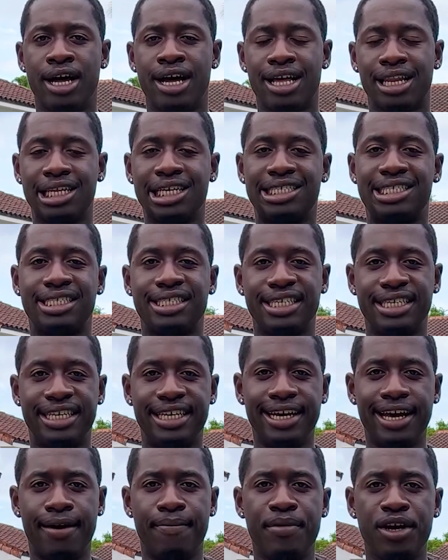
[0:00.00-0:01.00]
Listen,
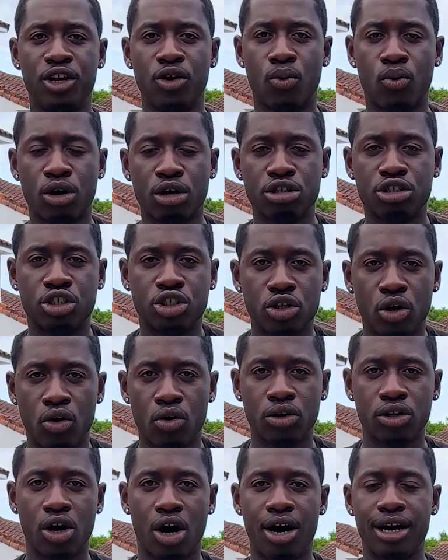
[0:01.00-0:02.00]
DM me the word
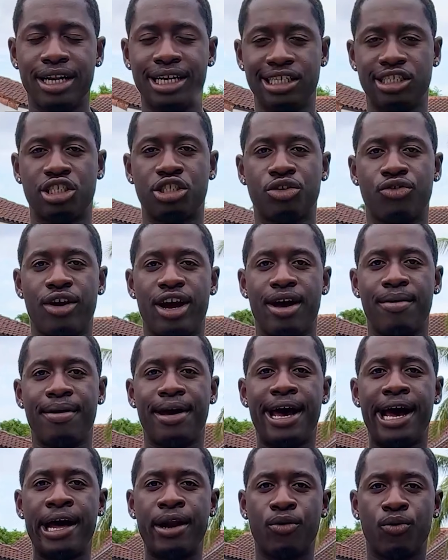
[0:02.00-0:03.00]
sold on Instagram
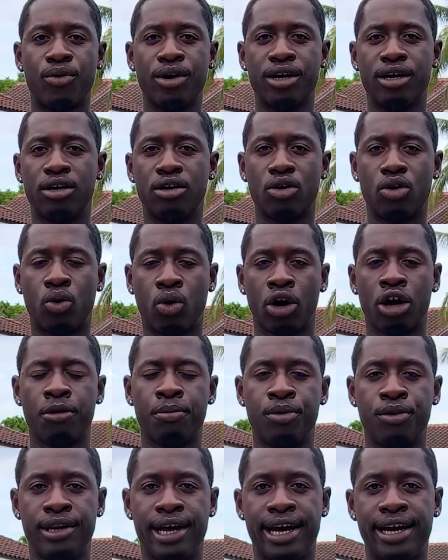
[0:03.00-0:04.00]
at Real Corey
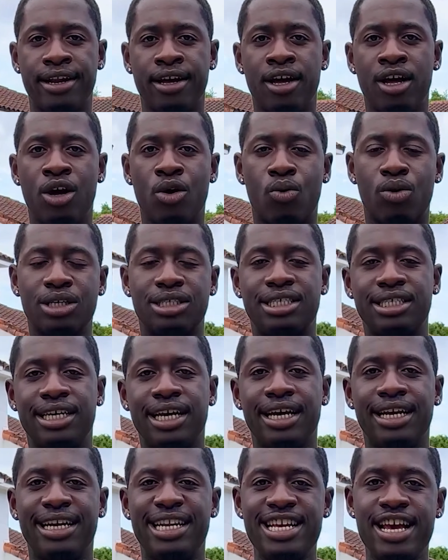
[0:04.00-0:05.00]
Brunette. Once
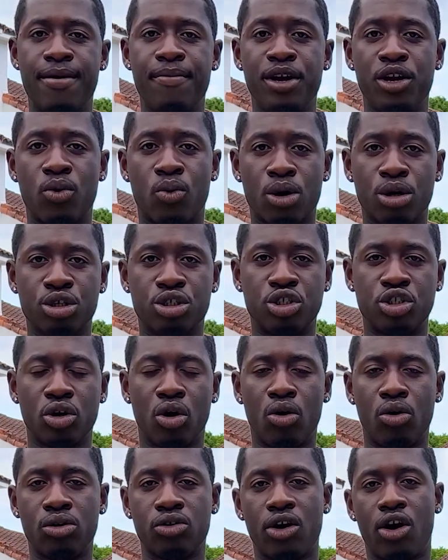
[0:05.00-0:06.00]
again, DM me the word
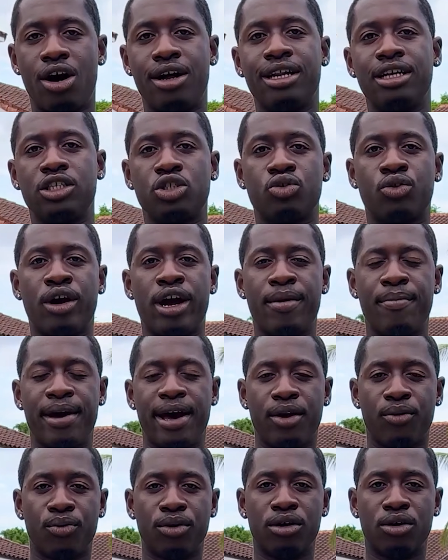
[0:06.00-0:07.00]
sold on Instagram
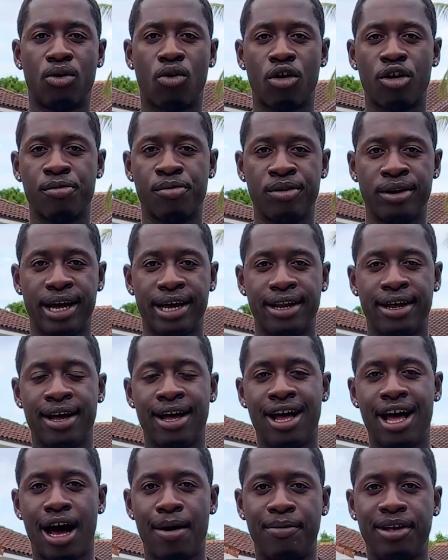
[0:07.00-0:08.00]
at Real Corey Brunette.
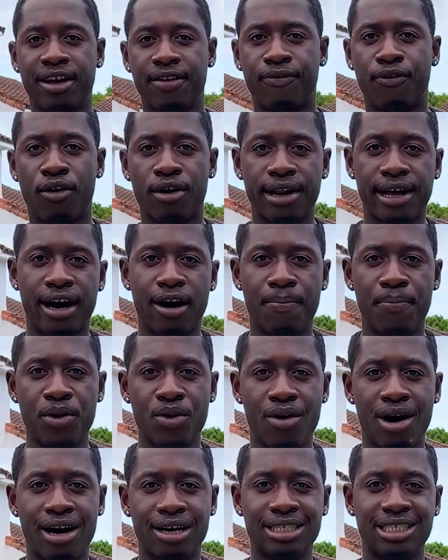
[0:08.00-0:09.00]
I'm looking forward to helping you
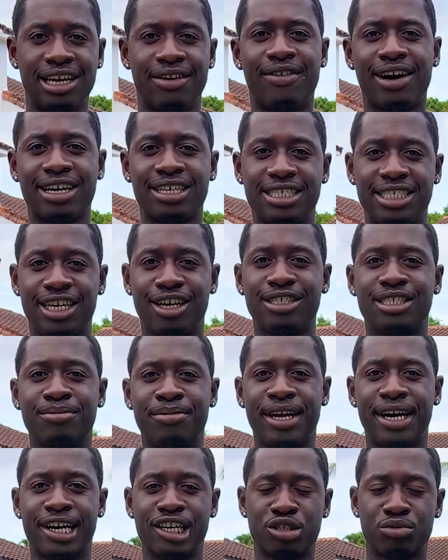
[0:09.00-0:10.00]
out, see if I can share some
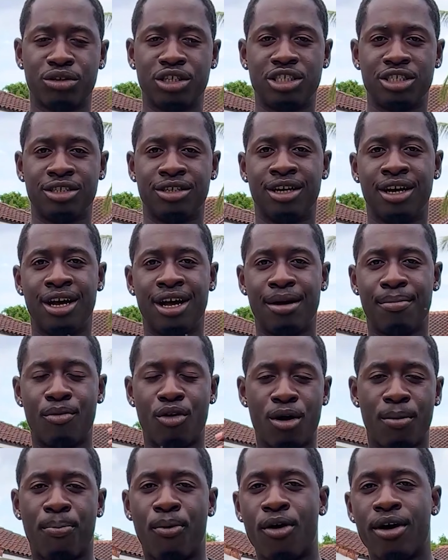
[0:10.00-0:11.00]
nuggets with you. More
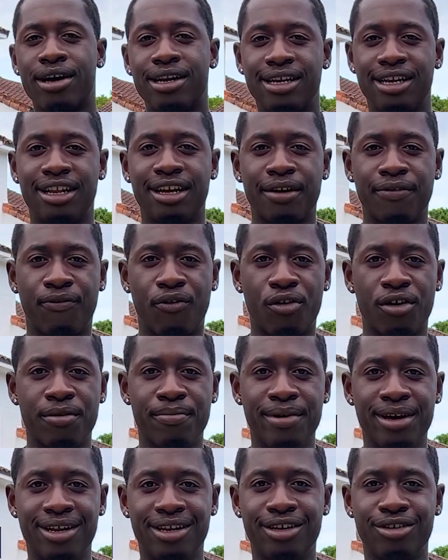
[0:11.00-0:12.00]
importantly, looking forward to
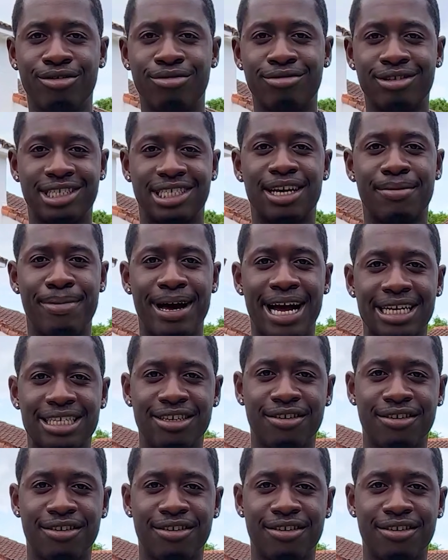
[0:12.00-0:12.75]
meeting you. Let's get back to the